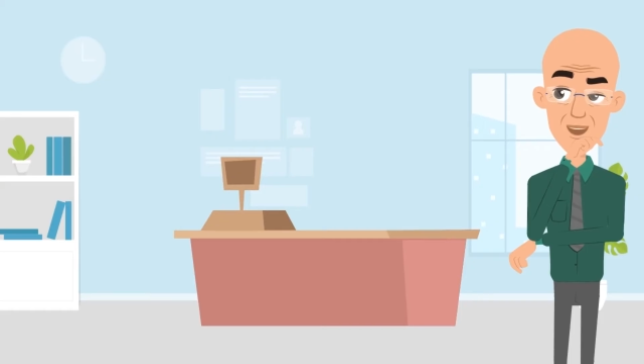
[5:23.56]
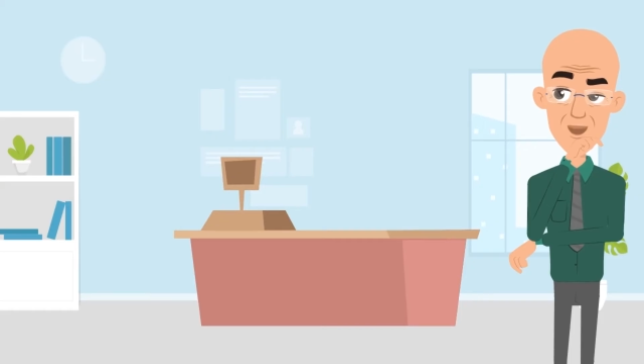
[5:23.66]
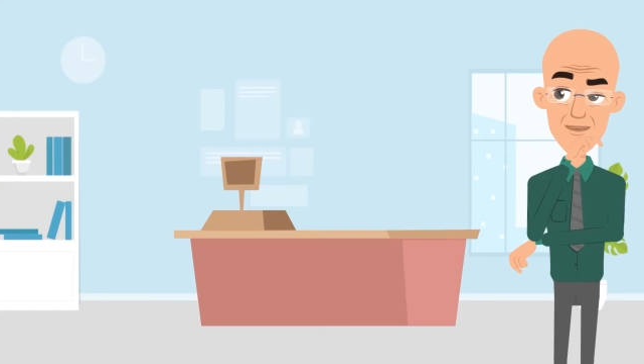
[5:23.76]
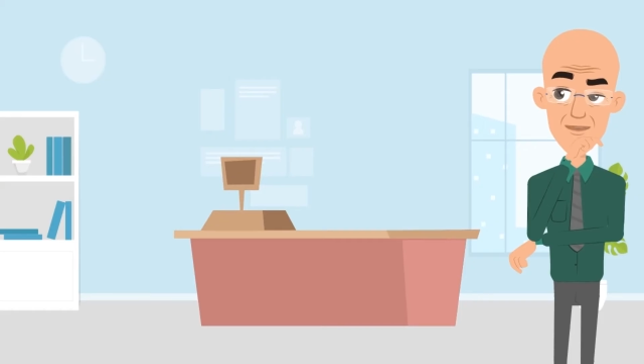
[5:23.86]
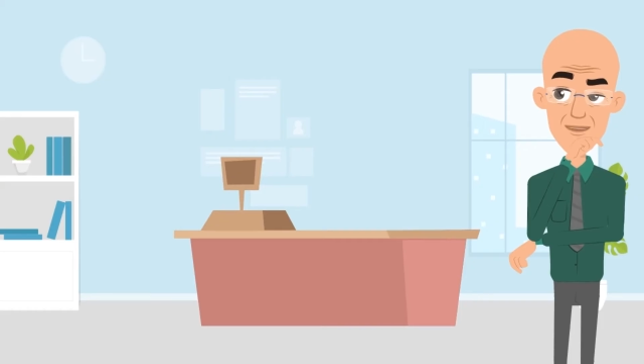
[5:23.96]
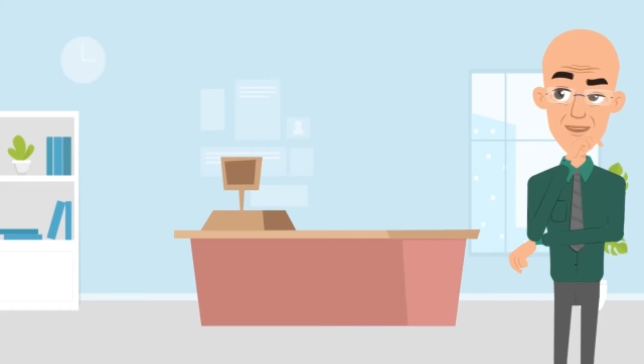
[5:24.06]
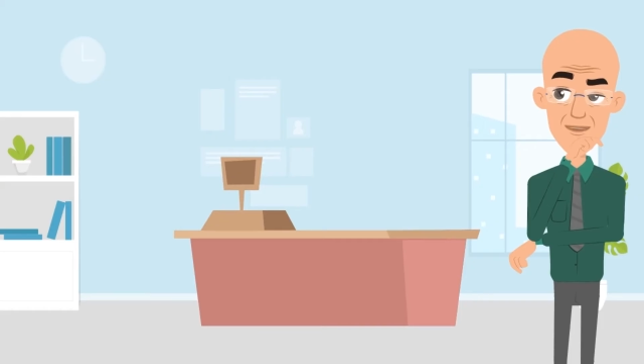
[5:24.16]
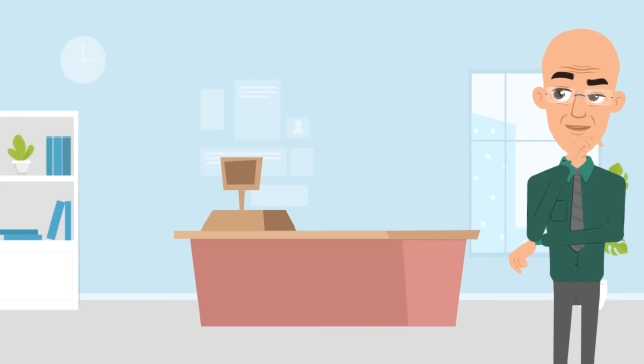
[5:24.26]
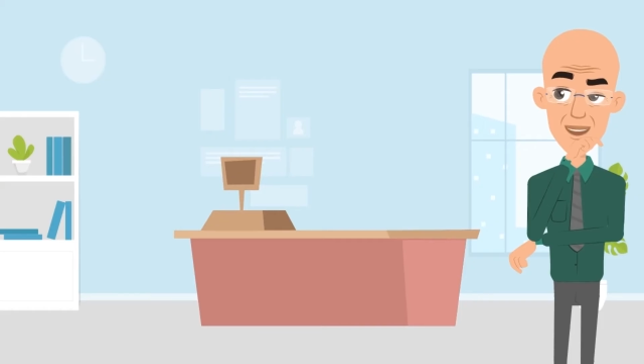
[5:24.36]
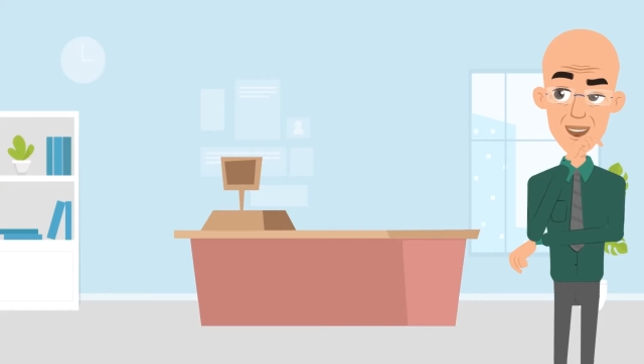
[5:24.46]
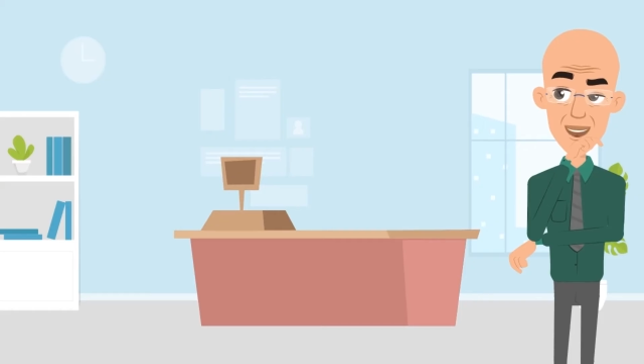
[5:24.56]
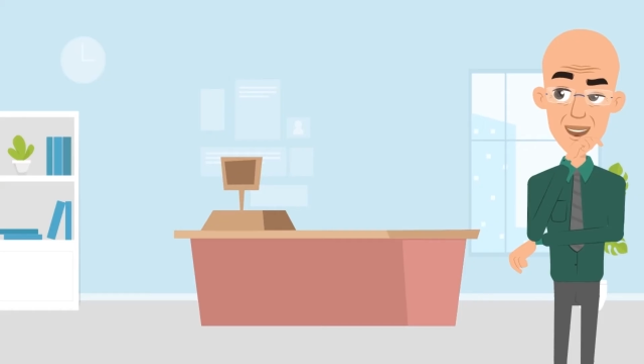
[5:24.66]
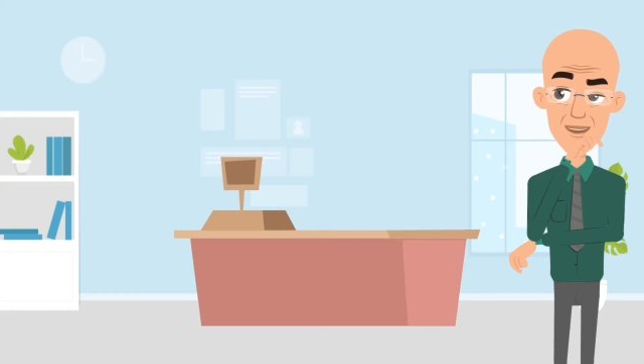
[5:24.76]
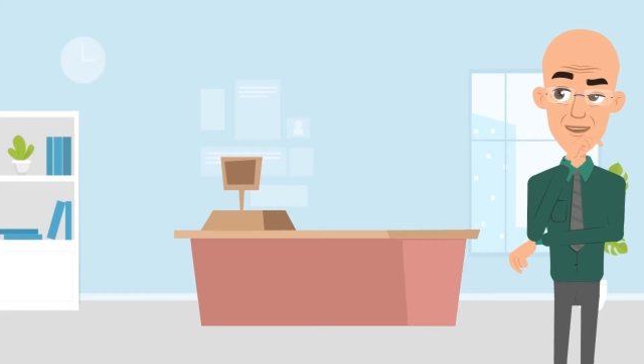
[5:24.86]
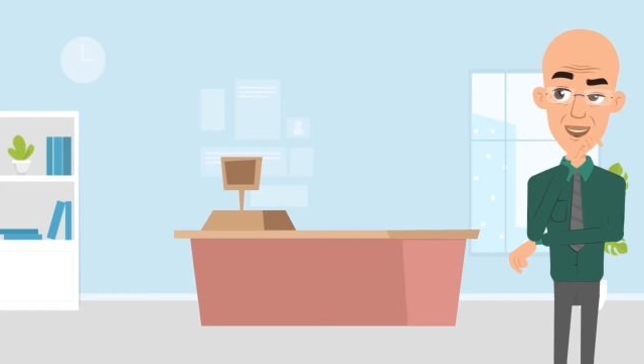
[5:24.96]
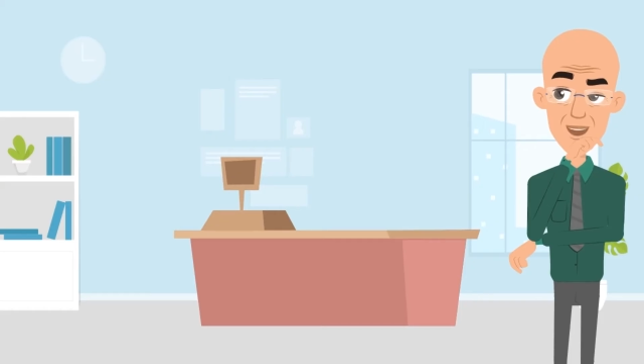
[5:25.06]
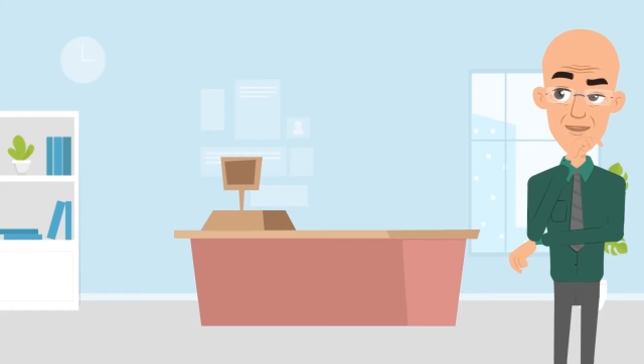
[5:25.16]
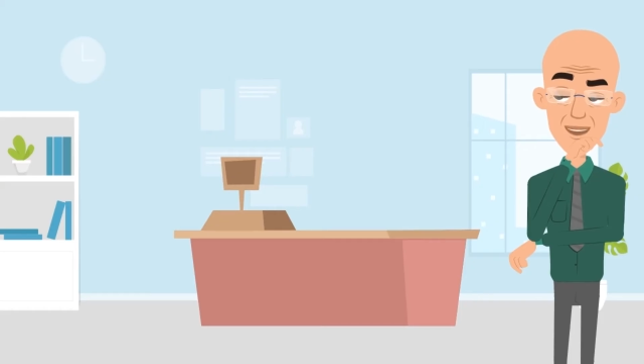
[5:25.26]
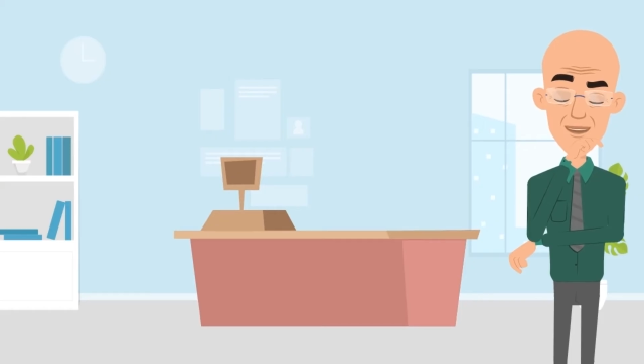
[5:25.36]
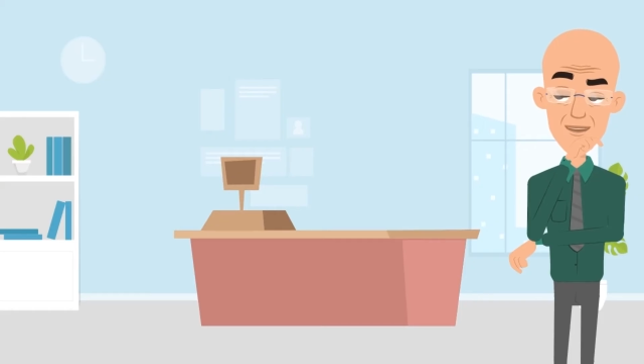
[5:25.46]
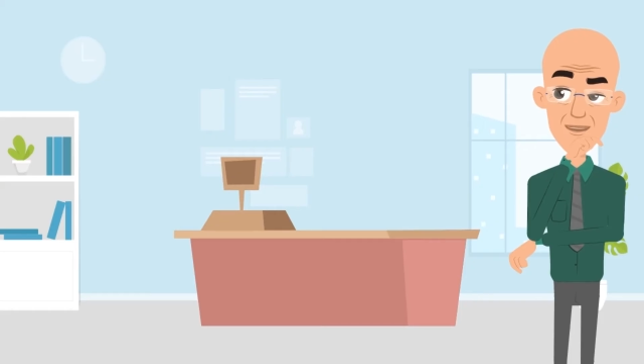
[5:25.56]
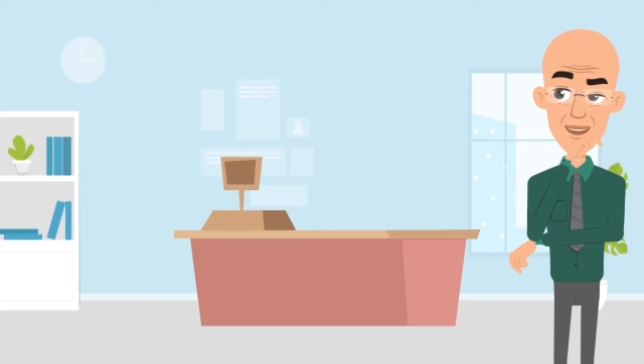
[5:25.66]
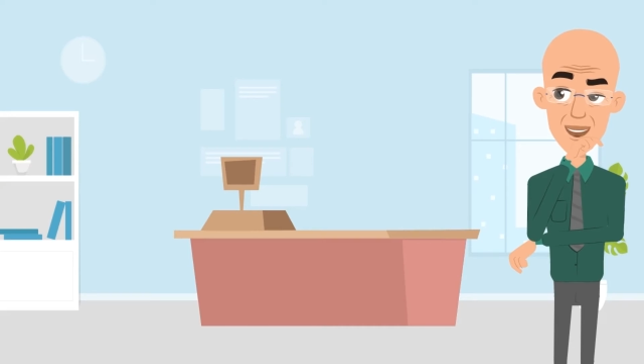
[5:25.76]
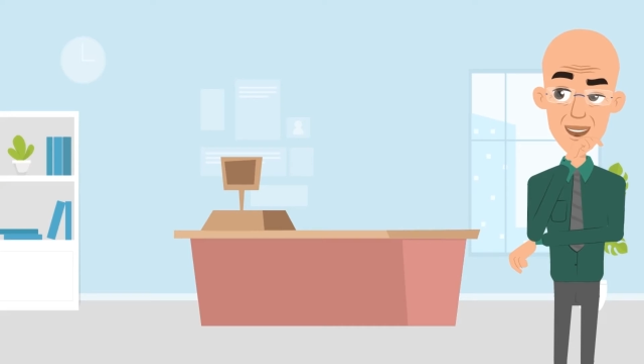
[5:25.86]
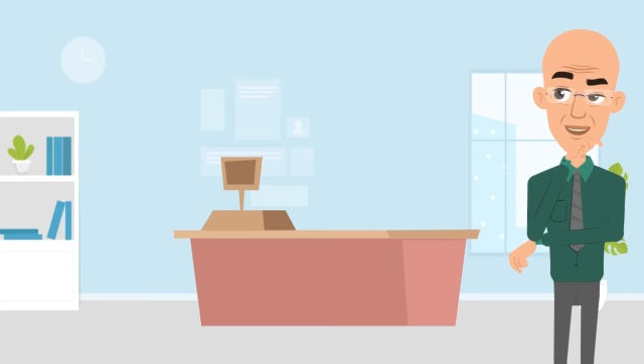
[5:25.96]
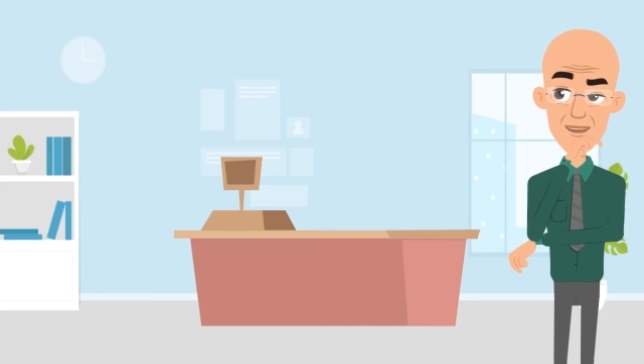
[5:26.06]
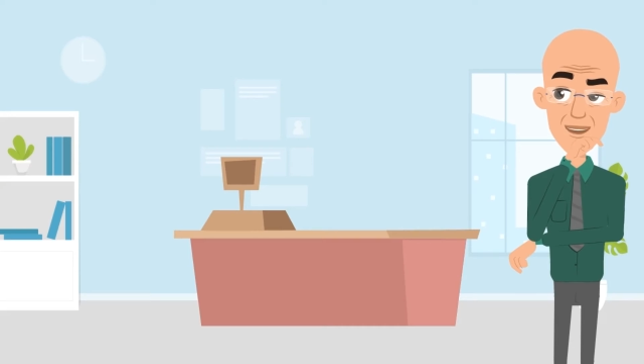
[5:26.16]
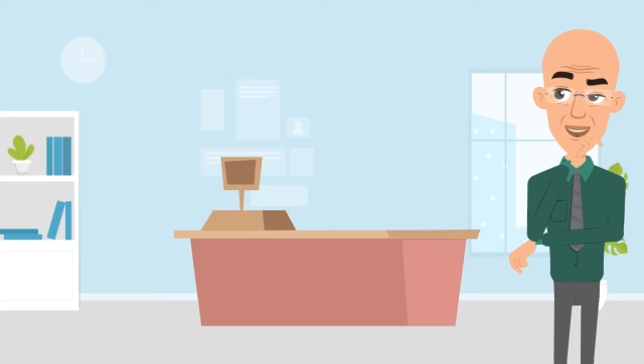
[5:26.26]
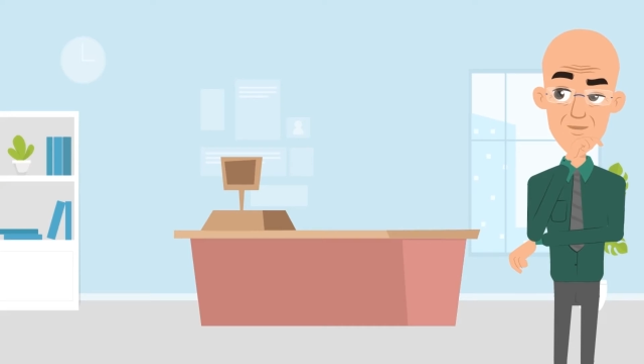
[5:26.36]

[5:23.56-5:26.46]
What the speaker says: I really can't believe this.